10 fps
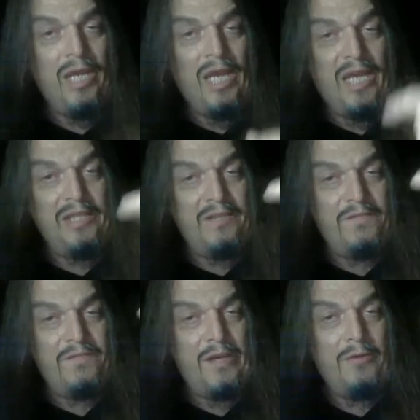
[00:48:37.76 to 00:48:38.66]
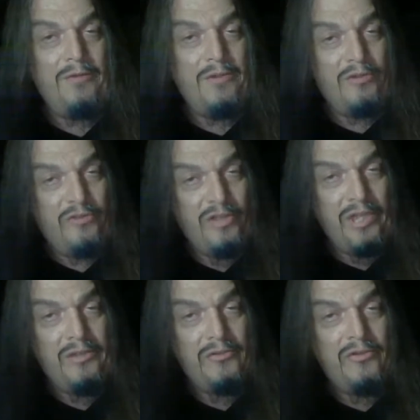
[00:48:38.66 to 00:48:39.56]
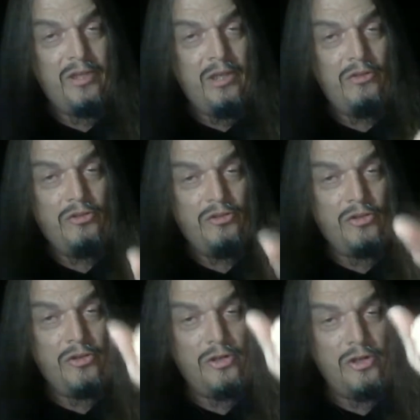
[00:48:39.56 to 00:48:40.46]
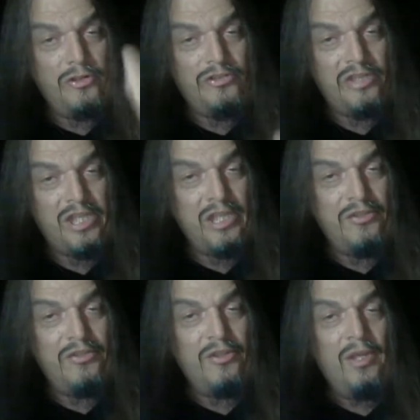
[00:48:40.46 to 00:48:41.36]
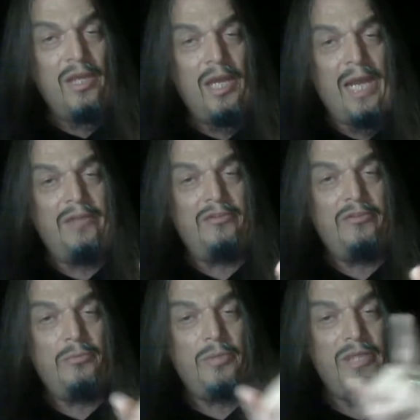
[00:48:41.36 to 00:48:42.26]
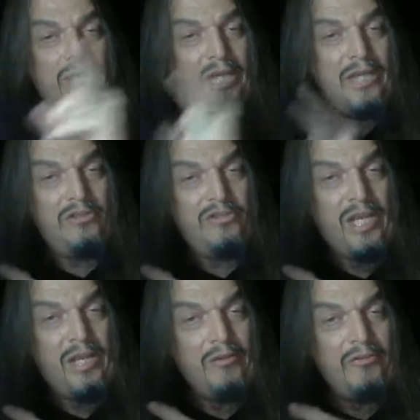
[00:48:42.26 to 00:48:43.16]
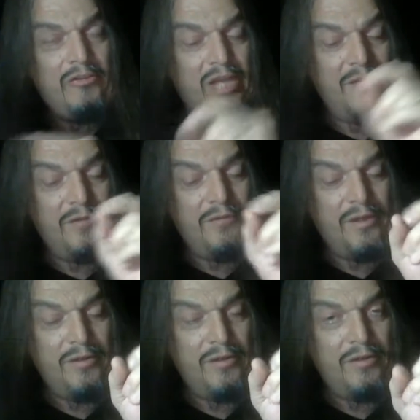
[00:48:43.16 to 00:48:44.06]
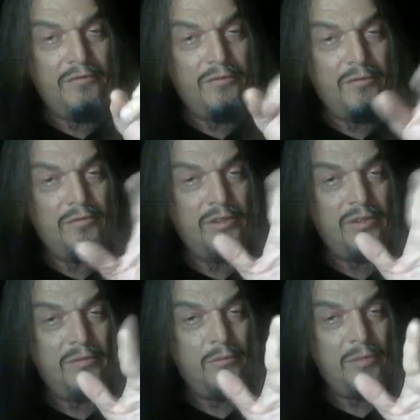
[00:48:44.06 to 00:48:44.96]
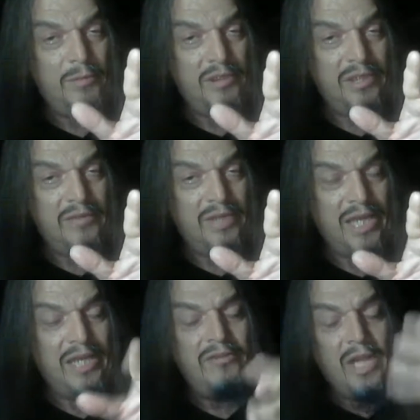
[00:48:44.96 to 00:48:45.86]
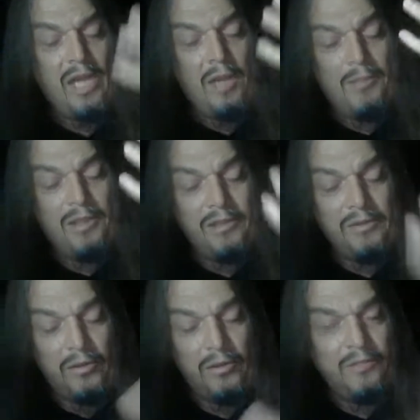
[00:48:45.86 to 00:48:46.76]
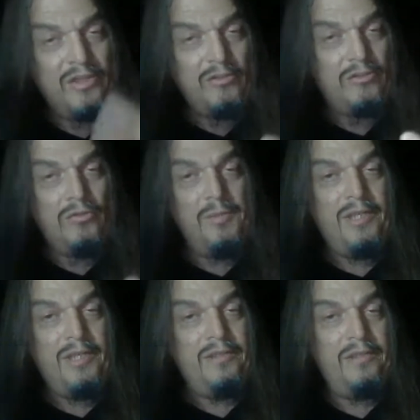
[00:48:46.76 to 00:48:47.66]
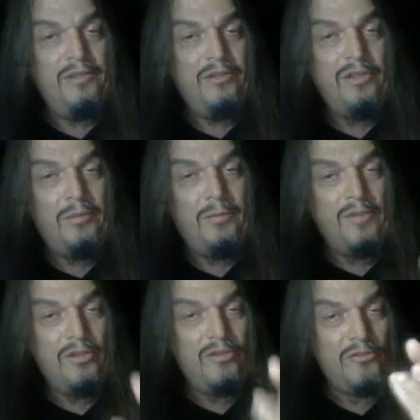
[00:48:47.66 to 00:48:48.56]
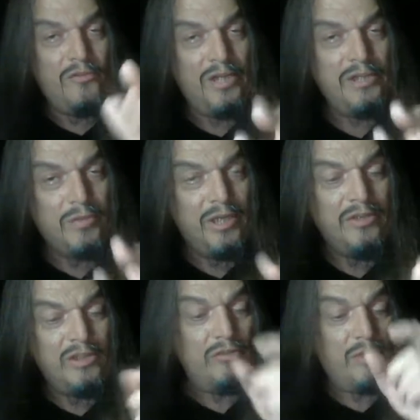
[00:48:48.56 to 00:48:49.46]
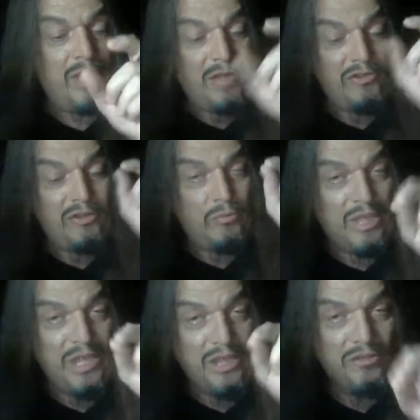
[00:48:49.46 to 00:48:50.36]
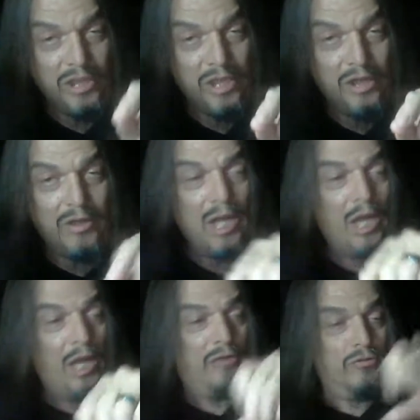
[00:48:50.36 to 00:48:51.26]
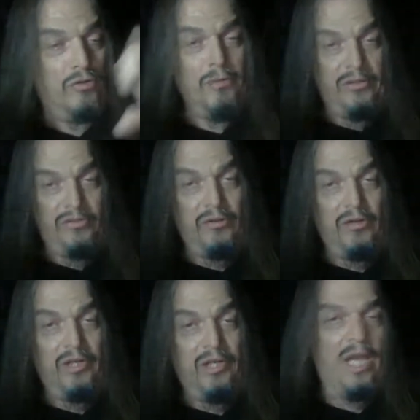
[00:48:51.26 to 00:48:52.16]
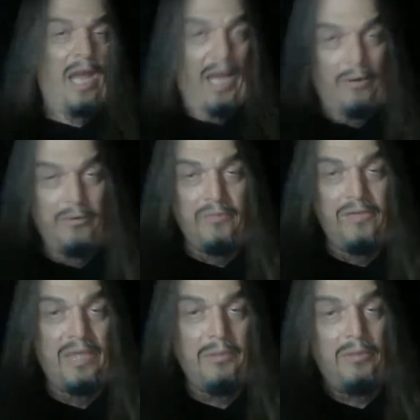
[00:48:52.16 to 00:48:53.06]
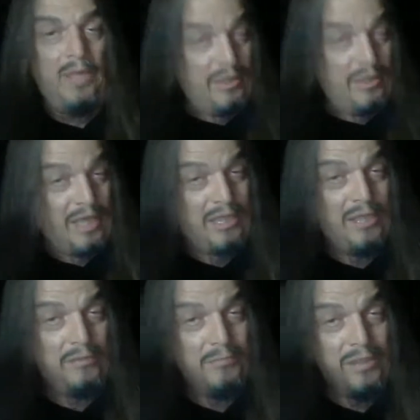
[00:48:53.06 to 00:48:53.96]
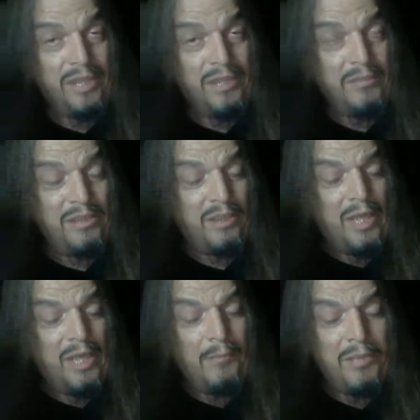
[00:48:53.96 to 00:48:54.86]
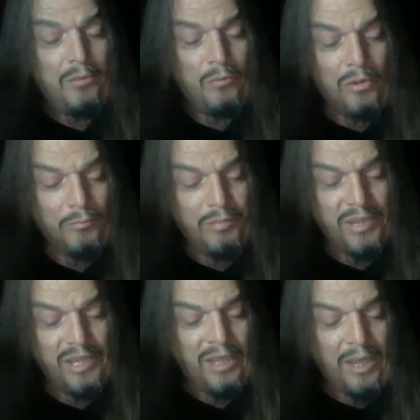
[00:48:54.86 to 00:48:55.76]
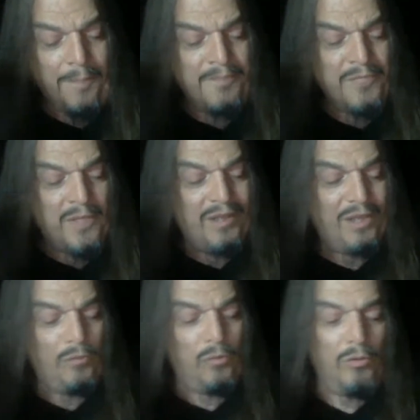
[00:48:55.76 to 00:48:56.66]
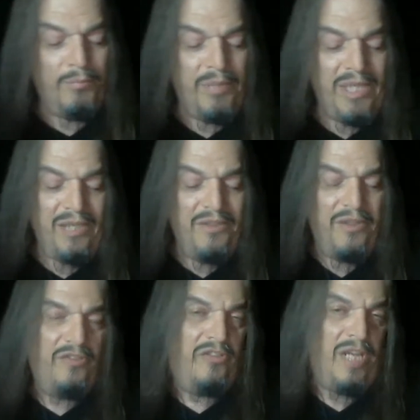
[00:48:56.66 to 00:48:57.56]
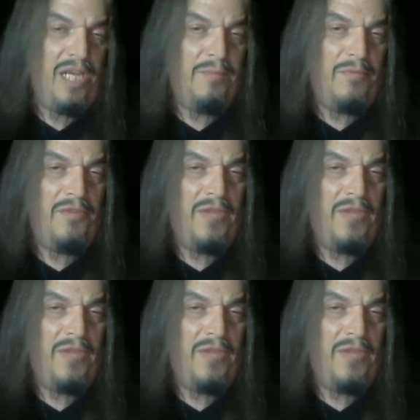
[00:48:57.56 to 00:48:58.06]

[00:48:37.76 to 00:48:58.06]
and they found the genes to turn on teeth and to re-engage tails. They haven't found it all for the rebuilding of the hands, but all of these are dormant in the genome. If you can just find the right genes, you can actually re-engineer a dromaeosaurid out of an emu. That can be done, but it won't be the same thing.